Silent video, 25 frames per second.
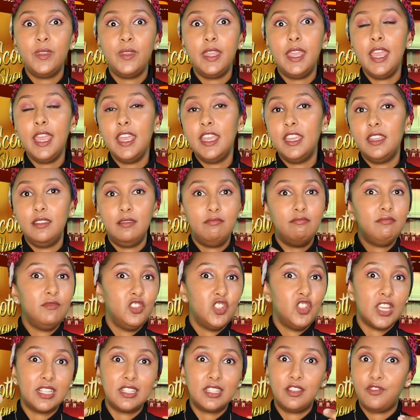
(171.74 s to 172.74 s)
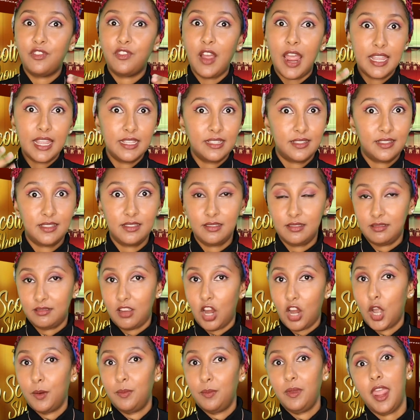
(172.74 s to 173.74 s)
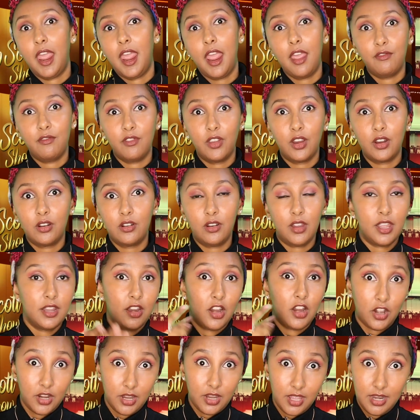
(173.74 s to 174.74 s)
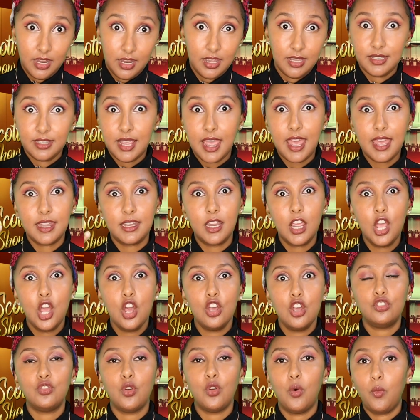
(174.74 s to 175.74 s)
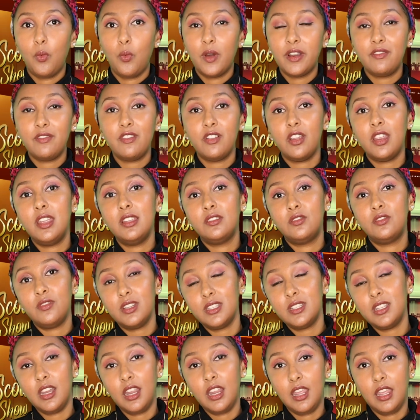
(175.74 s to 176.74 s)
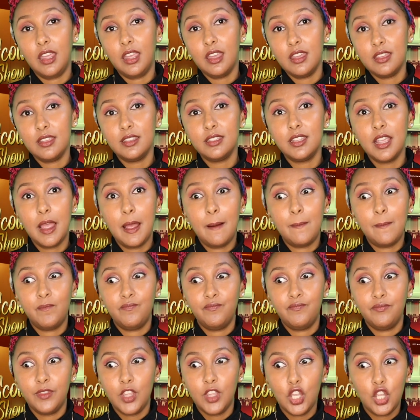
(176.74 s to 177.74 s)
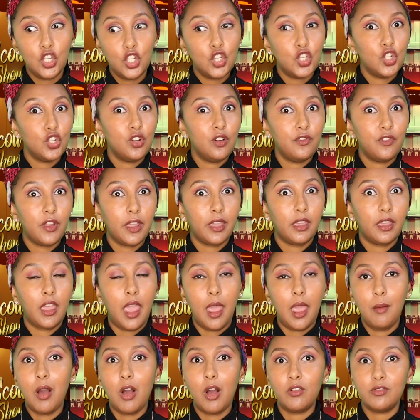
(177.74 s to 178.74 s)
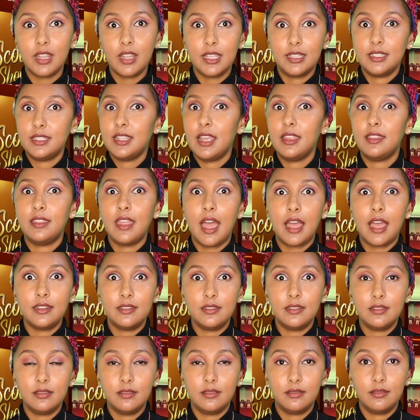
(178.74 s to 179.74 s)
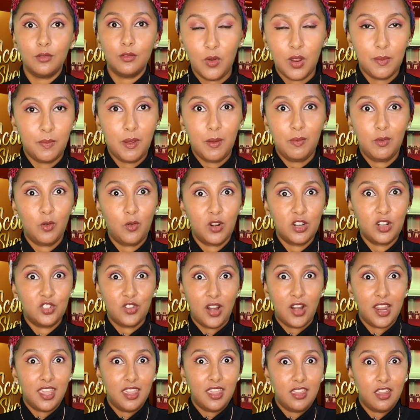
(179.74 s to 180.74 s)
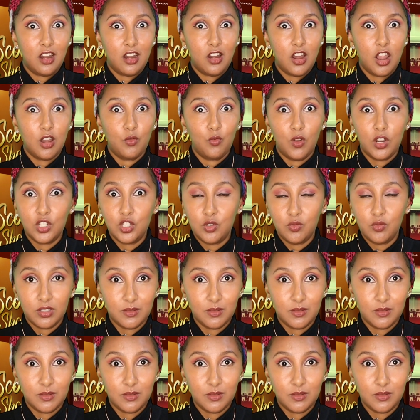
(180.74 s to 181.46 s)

he justifies her behavior in her in his head. So whatever his reasoning is, he should have came out and said that when people were drugging her and when she